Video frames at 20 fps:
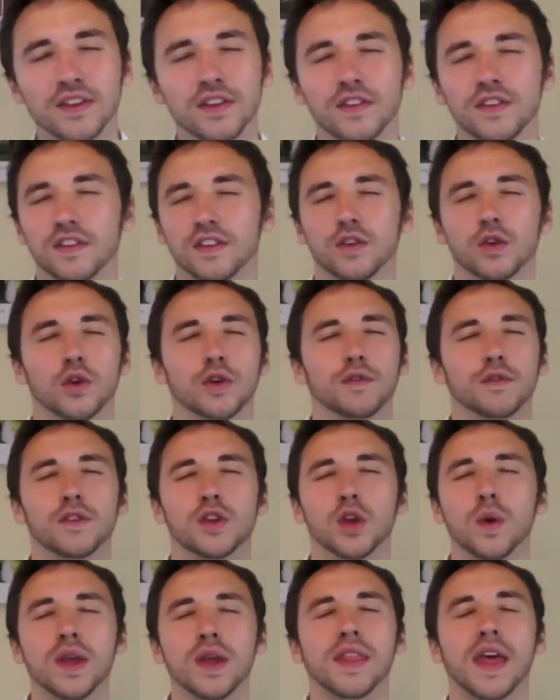into just sort of
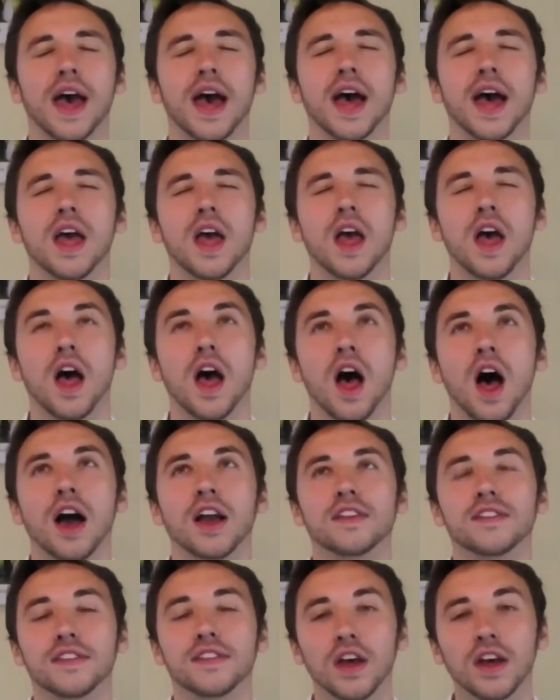doing that,
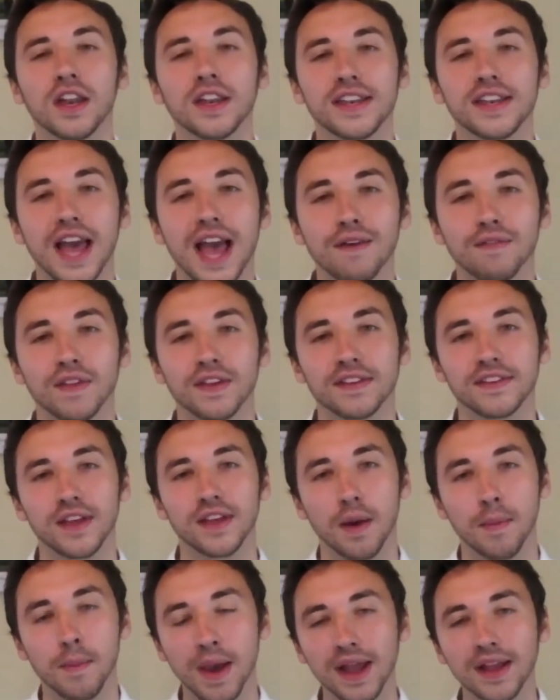I started to have this
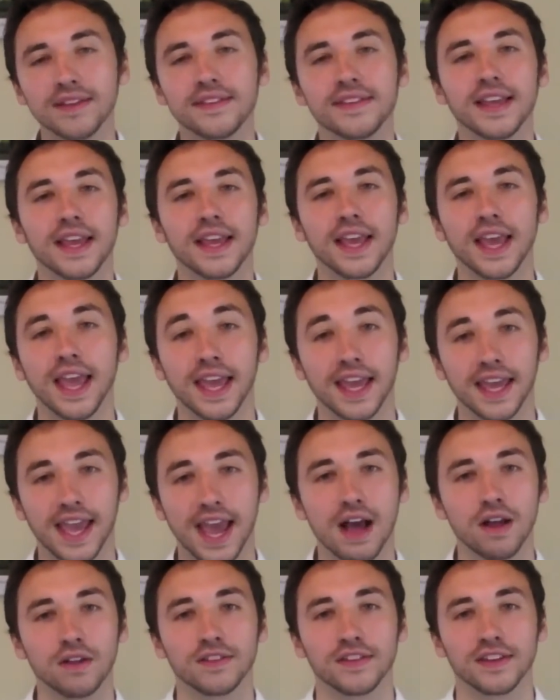amazing
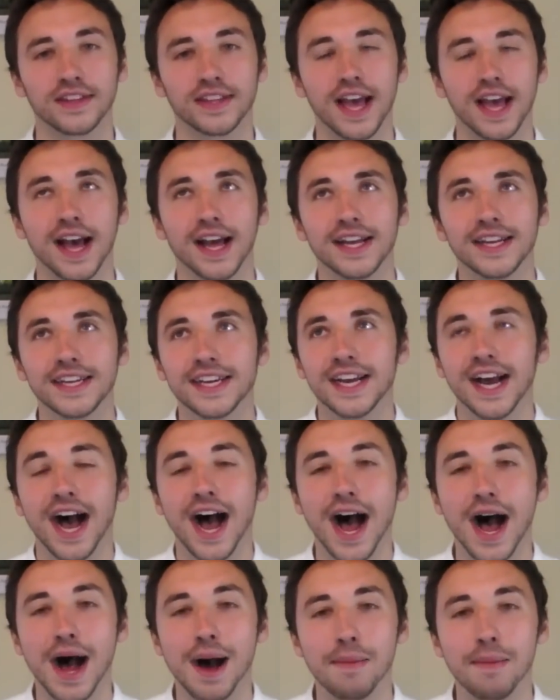encounter that
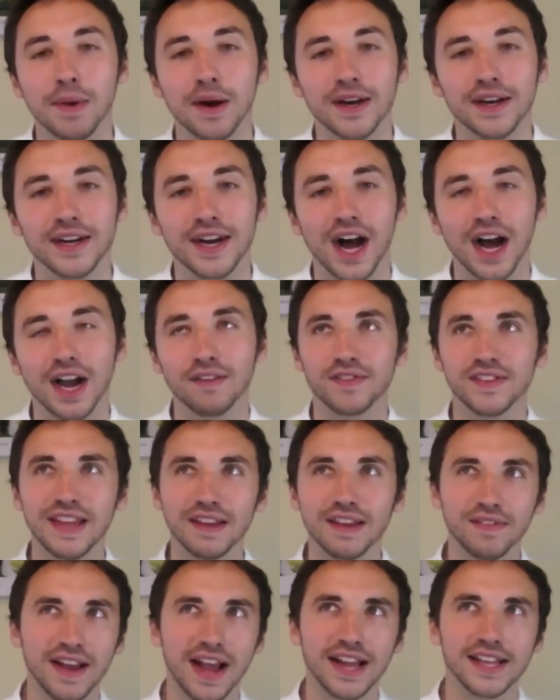I've
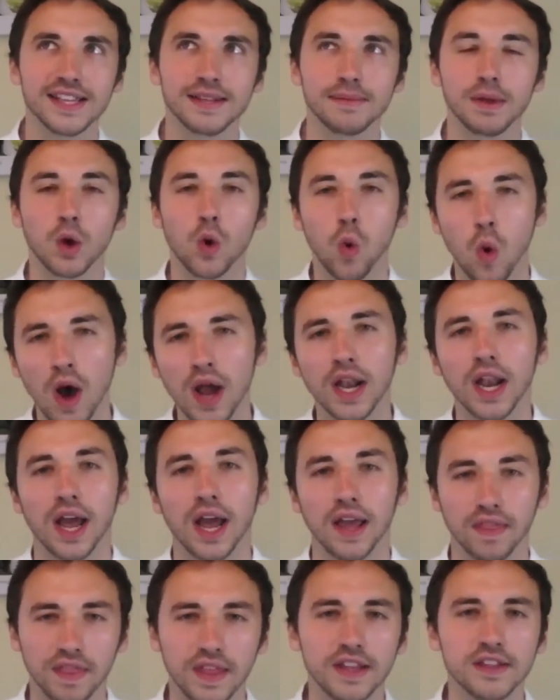never had something quite
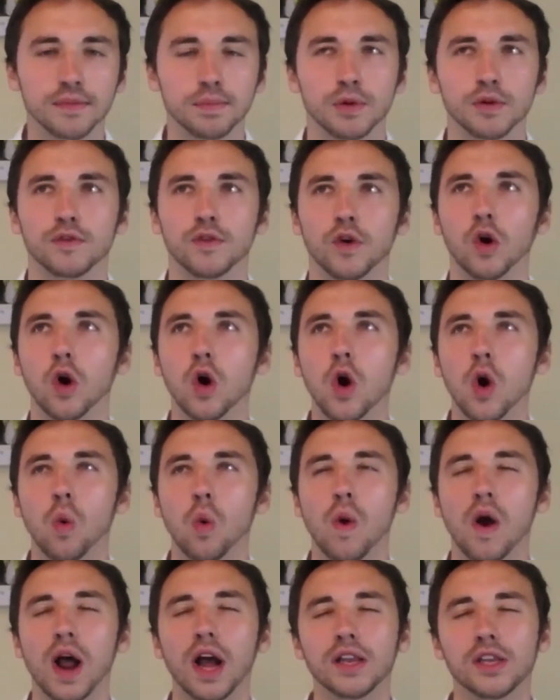like this before,
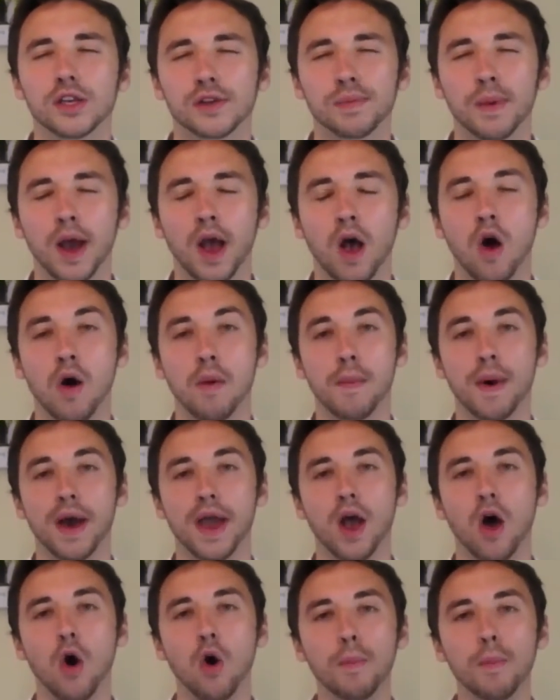where I just my
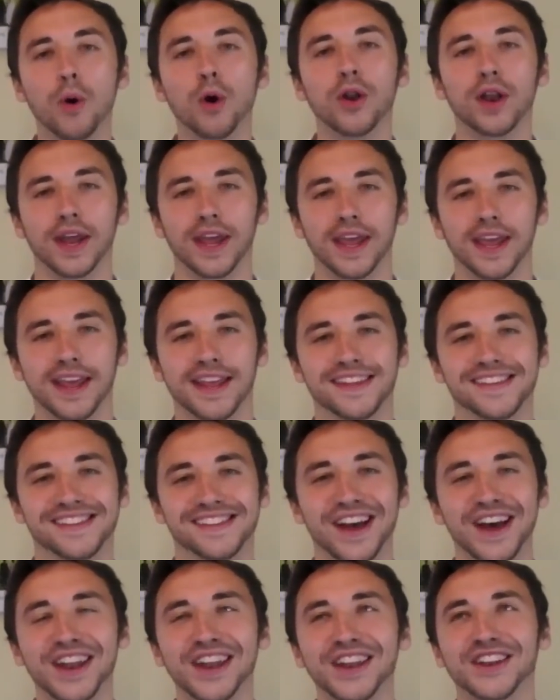whole body
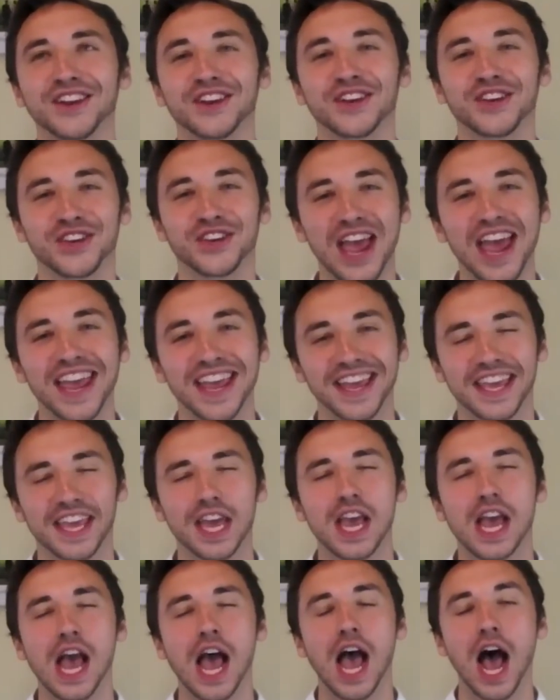started to shake
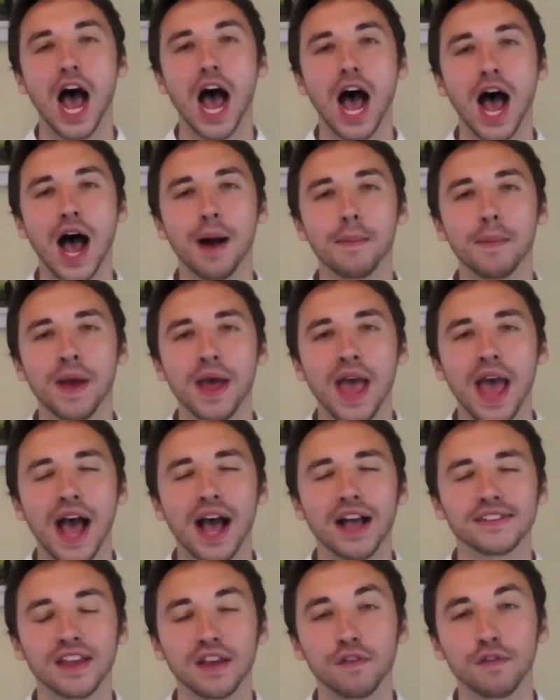
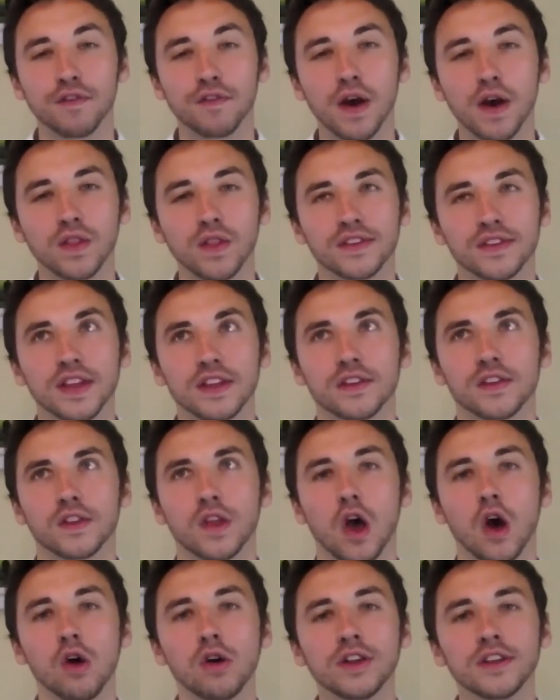as I felt the sense of
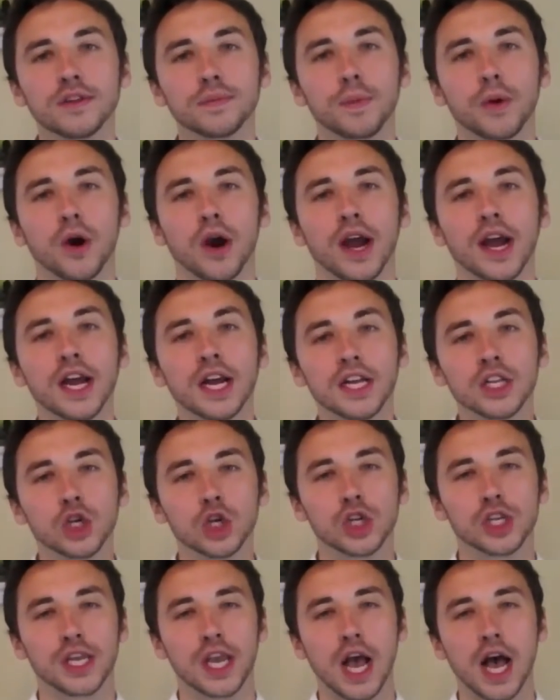the Holy Spirit
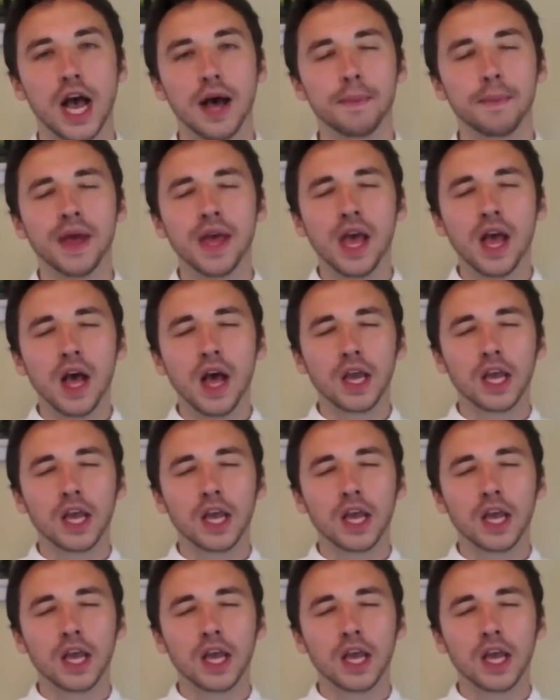just come